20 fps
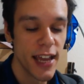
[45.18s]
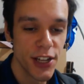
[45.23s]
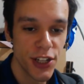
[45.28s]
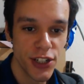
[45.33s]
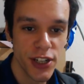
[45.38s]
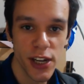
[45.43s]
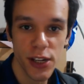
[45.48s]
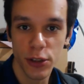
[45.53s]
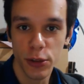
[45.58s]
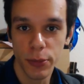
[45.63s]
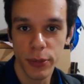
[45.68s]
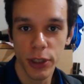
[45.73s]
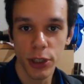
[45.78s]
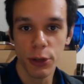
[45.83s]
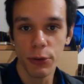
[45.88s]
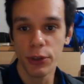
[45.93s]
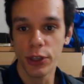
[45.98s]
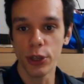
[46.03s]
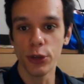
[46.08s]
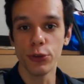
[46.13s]

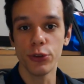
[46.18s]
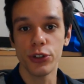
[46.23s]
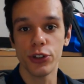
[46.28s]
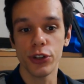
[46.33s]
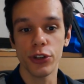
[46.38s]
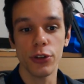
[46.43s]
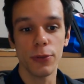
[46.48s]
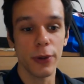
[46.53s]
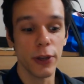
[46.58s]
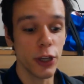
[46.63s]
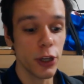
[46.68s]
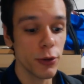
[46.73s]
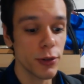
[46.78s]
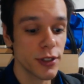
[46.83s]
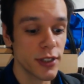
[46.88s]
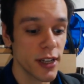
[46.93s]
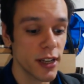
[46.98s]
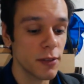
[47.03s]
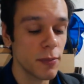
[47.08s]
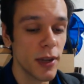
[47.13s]
SJW YouTuber who
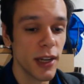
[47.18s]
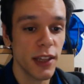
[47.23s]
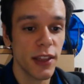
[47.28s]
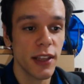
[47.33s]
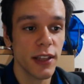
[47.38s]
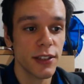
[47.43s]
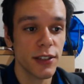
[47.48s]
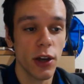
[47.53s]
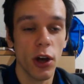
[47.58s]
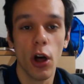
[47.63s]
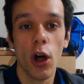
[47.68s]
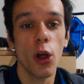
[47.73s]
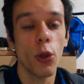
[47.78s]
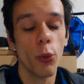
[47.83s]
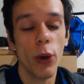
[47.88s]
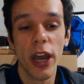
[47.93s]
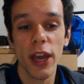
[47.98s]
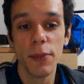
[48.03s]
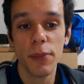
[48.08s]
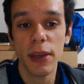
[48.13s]
has said many things that
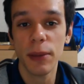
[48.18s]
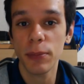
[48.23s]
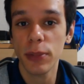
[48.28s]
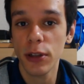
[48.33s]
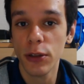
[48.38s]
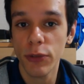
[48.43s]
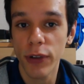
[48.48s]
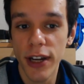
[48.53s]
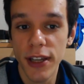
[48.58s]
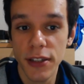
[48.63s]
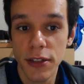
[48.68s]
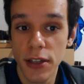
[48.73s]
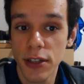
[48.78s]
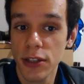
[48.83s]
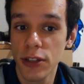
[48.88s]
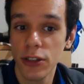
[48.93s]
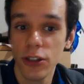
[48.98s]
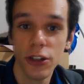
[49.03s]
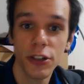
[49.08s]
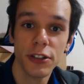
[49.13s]
all white people are
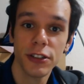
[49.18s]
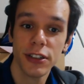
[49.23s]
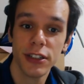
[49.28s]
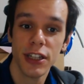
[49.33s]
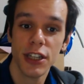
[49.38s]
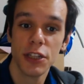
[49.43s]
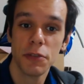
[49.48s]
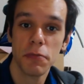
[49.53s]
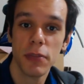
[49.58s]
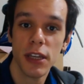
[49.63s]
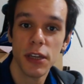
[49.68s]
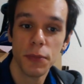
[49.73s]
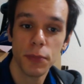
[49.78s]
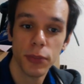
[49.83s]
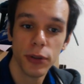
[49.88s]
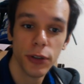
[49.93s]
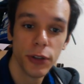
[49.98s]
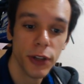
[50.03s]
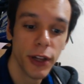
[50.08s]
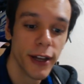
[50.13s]
racist and all cis
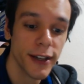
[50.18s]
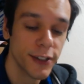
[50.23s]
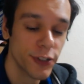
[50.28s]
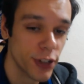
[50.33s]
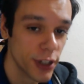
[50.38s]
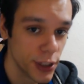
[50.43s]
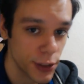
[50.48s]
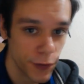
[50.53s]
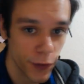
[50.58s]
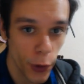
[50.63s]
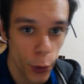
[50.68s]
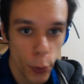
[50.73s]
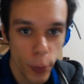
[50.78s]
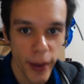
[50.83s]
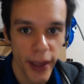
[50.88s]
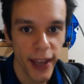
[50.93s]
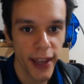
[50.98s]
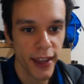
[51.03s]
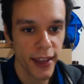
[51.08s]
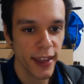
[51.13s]
people are
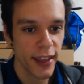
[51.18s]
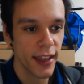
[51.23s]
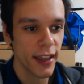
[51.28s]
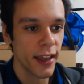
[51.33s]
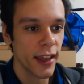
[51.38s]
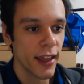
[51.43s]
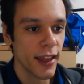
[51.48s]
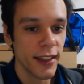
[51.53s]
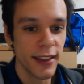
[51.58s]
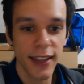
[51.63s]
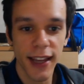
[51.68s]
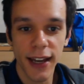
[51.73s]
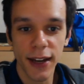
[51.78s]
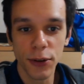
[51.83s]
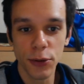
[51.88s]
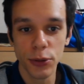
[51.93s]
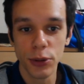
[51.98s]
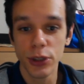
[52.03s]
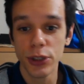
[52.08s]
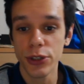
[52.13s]
transphobic.
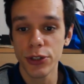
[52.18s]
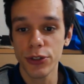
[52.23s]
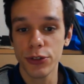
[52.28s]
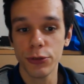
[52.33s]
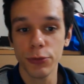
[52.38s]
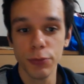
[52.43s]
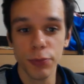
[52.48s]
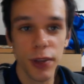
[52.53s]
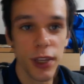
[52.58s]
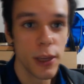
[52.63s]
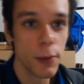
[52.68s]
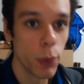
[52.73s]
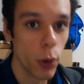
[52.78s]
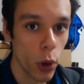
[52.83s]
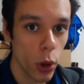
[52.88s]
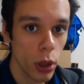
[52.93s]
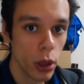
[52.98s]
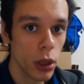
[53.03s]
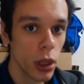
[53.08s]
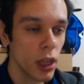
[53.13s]
Now, some
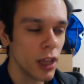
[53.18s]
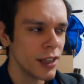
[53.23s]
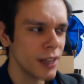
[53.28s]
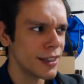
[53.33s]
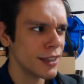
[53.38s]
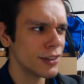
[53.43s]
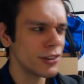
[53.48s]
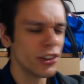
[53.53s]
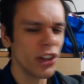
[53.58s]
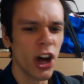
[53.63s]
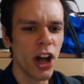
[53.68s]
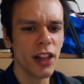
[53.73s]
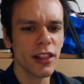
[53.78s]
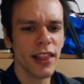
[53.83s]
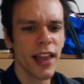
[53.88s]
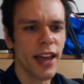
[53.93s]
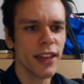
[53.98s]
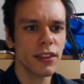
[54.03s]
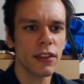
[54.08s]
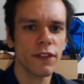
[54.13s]
people did not
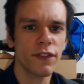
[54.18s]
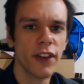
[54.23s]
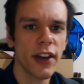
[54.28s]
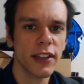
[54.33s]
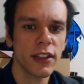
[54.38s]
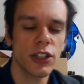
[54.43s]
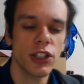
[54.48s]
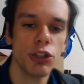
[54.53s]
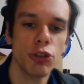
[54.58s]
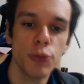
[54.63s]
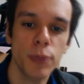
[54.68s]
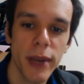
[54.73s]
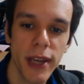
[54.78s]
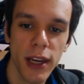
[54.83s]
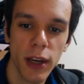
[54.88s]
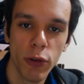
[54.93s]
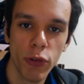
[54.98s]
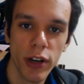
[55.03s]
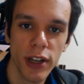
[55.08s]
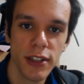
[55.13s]
like the fact that she was
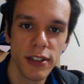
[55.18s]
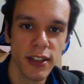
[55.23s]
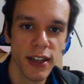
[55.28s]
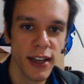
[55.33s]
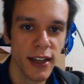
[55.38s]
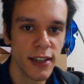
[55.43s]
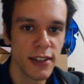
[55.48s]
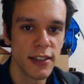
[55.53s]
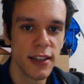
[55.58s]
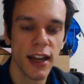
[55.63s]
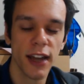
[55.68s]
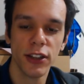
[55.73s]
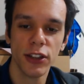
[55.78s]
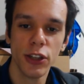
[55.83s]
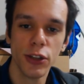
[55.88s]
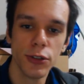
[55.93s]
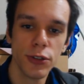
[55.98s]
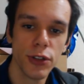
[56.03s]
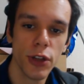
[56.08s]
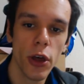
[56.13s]
being criticised
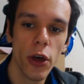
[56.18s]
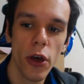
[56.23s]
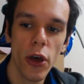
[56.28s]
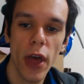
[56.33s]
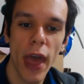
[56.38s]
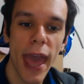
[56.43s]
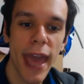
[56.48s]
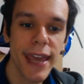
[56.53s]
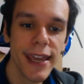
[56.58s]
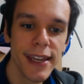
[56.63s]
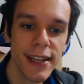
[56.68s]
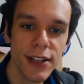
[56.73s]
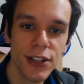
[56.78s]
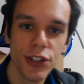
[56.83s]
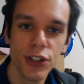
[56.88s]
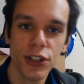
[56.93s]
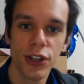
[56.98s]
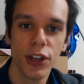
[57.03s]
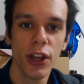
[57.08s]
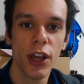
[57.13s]
and used her
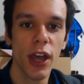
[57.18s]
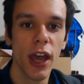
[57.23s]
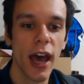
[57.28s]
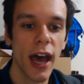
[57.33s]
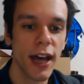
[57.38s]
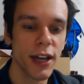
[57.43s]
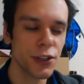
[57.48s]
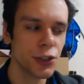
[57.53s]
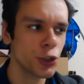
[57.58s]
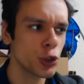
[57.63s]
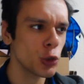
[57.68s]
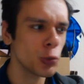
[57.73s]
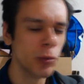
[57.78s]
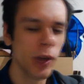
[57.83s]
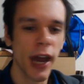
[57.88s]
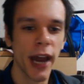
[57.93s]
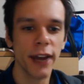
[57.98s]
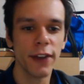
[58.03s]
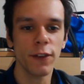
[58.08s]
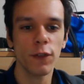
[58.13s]
age as some
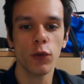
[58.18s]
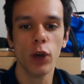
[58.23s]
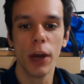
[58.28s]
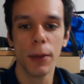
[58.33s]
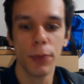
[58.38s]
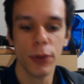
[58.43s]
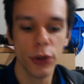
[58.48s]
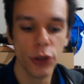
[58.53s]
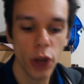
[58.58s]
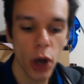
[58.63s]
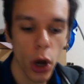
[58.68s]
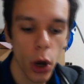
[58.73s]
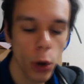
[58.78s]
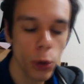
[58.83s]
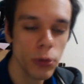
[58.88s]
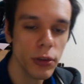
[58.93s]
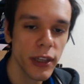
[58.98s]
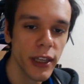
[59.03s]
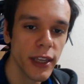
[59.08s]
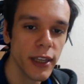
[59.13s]
kind of weapon, not
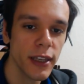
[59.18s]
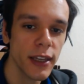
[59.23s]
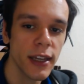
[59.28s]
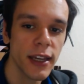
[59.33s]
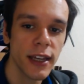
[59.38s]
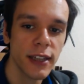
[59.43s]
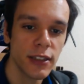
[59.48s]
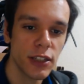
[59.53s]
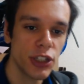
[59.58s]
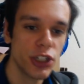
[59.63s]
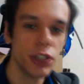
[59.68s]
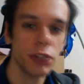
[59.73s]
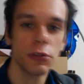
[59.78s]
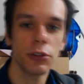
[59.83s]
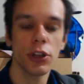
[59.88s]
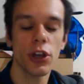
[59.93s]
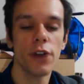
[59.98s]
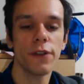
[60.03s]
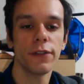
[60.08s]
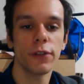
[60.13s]
only to
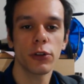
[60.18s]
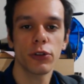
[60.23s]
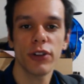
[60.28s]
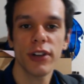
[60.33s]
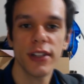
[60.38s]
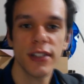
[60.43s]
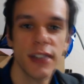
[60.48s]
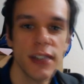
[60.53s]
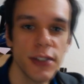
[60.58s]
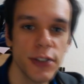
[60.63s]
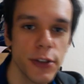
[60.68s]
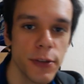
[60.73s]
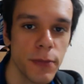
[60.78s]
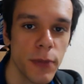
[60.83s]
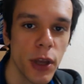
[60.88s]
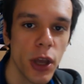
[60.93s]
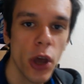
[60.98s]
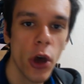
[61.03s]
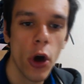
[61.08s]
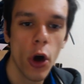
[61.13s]
shield her from
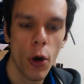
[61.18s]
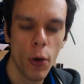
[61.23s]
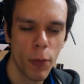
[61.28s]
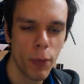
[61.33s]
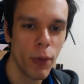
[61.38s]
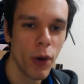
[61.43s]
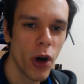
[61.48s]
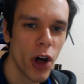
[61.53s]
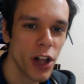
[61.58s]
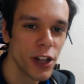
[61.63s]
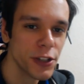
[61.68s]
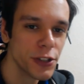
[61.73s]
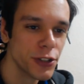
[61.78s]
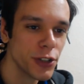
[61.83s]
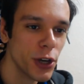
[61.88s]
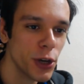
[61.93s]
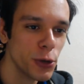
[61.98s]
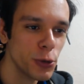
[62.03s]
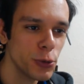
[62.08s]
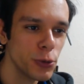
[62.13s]
criticism, but
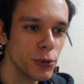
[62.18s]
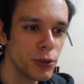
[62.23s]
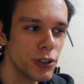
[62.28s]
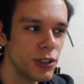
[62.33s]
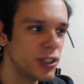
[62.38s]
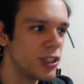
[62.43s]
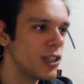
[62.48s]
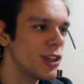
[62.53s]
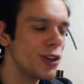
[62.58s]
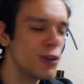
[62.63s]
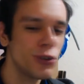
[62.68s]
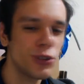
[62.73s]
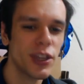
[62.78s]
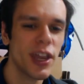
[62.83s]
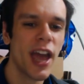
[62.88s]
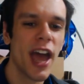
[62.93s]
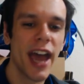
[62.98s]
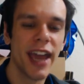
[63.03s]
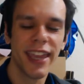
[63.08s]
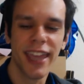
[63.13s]
also to
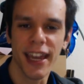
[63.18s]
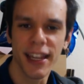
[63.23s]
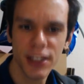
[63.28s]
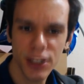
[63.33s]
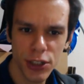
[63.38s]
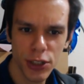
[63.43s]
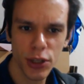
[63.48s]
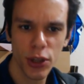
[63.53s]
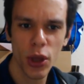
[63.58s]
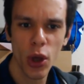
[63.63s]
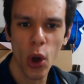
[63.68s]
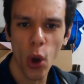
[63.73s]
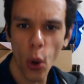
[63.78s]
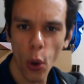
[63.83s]
use against